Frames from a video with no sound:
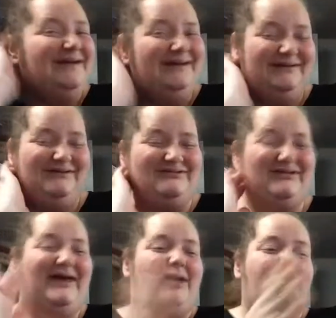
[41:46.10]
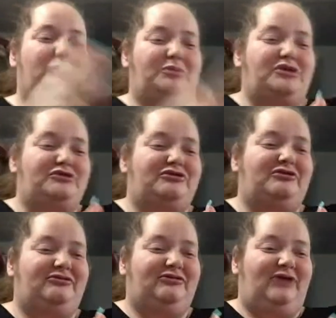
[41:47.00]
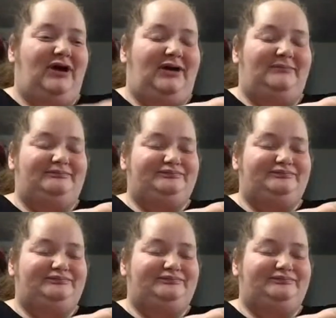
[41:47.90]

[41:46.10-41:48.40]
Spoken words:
because Premier's is the